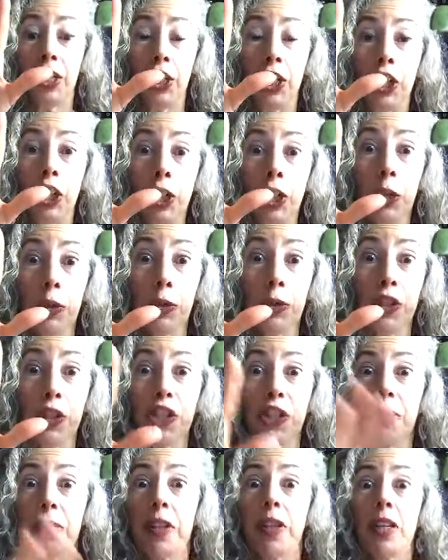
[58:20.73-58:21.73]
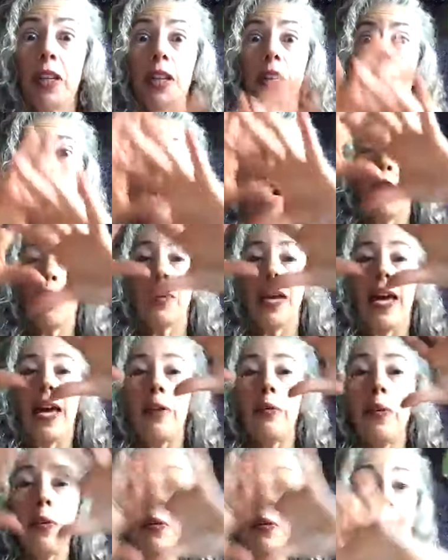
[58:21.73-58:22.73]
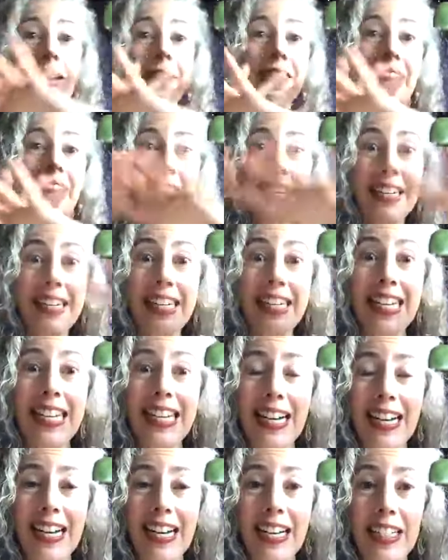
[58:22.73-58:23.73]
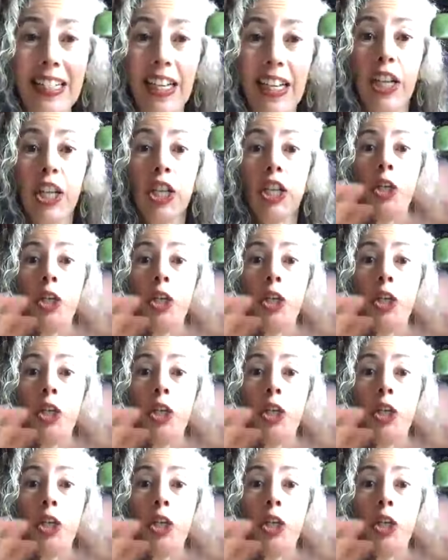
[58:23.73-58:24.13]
Huge. Okay, we want that in neon.